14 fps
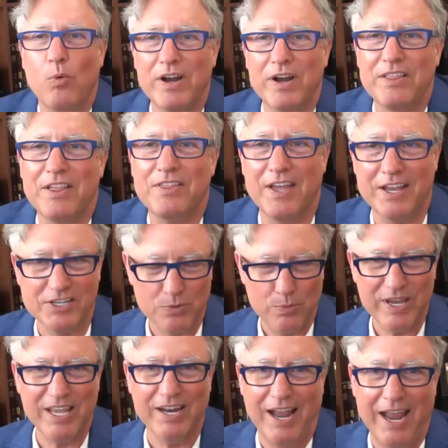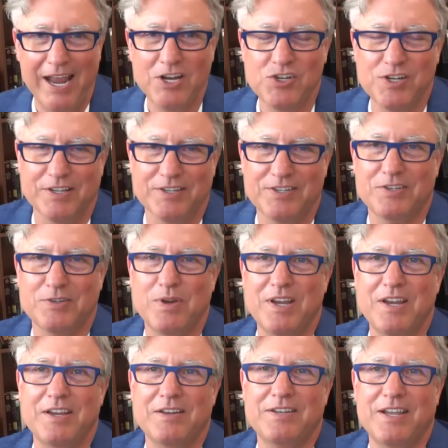of the things when we get anxious,
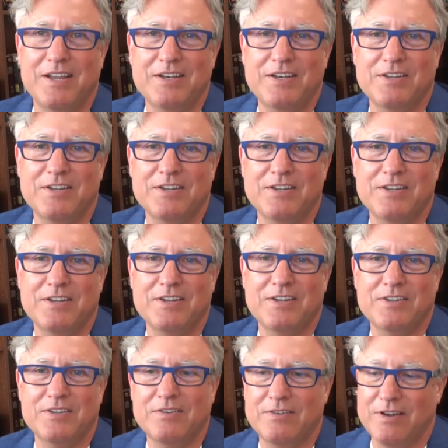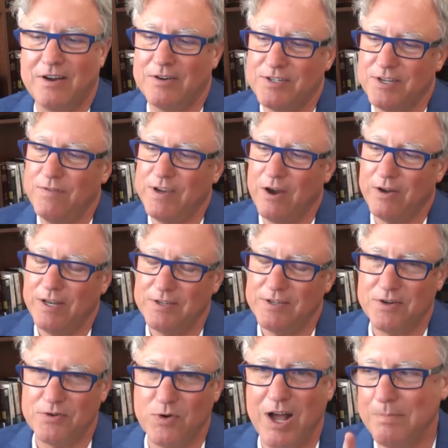our self-care tends to
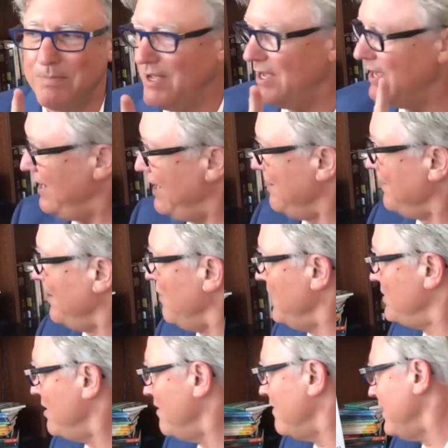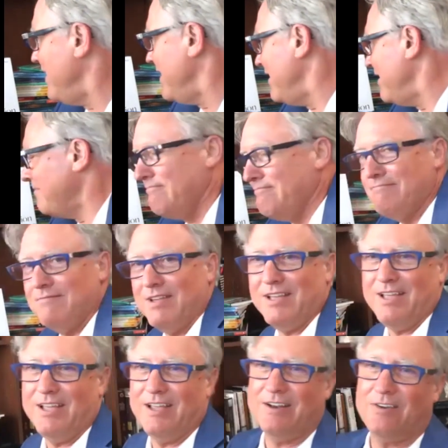drop. And I'm going to reach over here
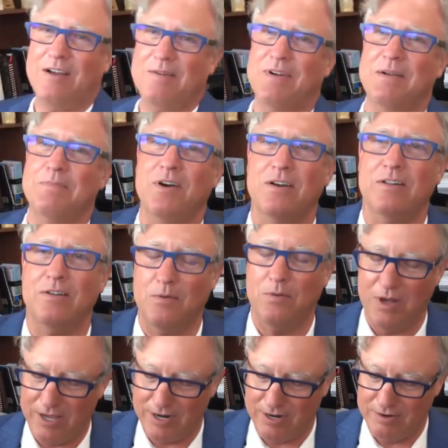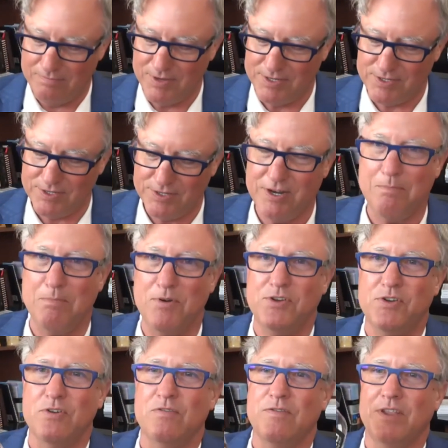and grab my bottle of water. This is number
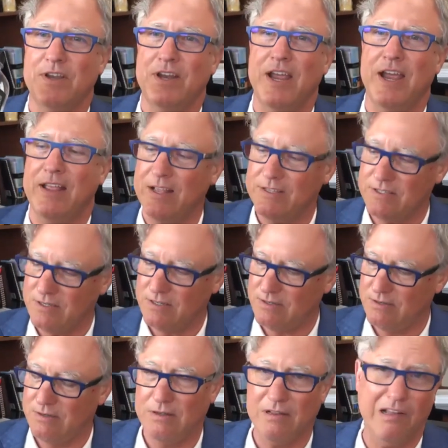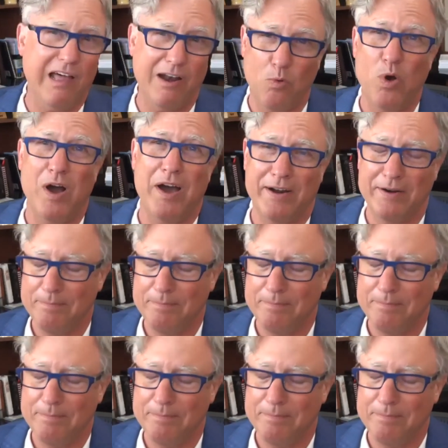2 for the day. That's a lot of water.